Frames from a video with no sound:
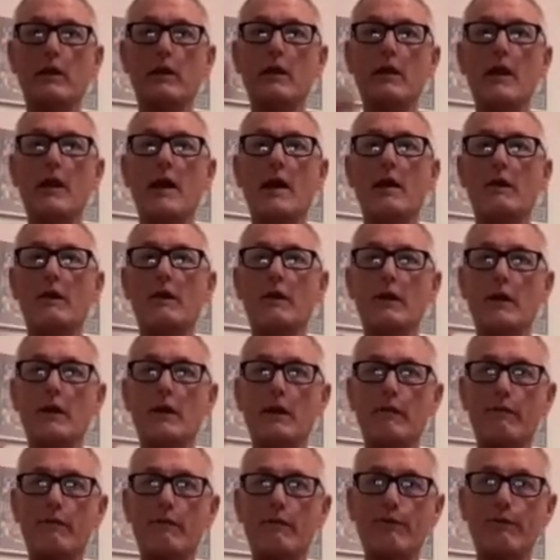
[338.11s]
and out in
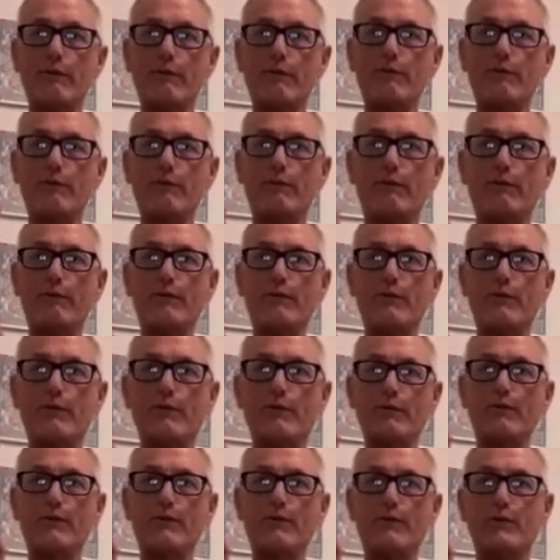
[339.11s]
a
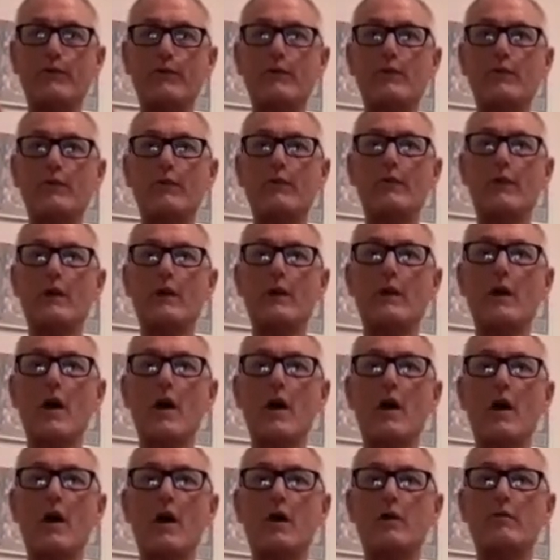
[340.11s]
very
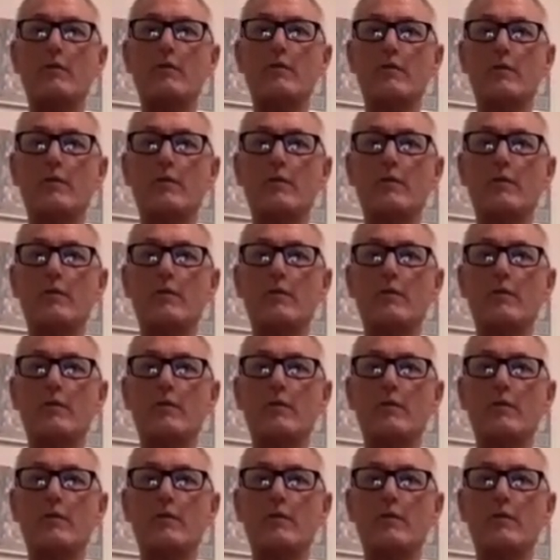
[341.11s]
hard